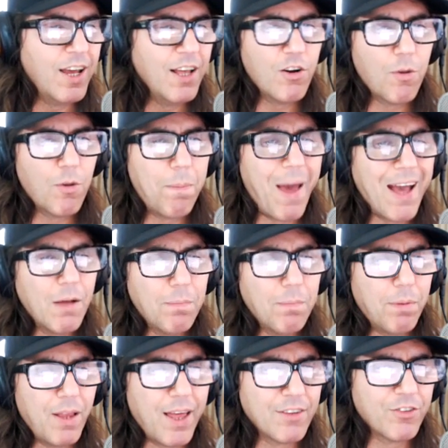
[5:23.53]
There are backup
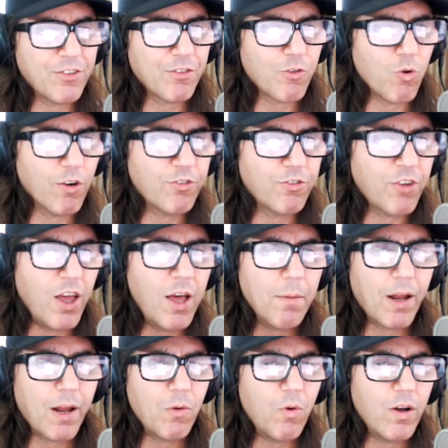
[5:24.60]
plans, of course,
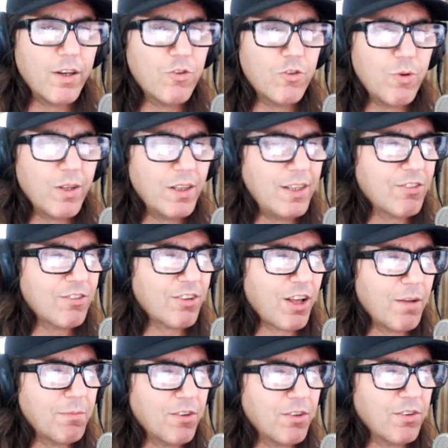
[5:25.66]
but I wanted to at least
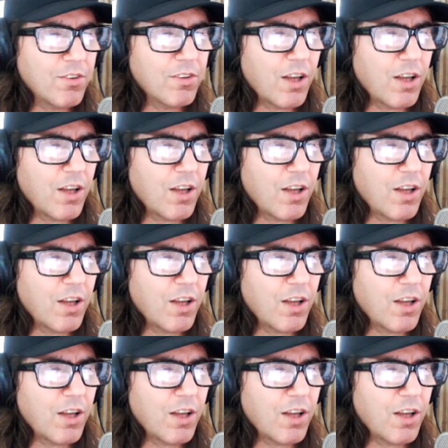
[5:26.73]
come to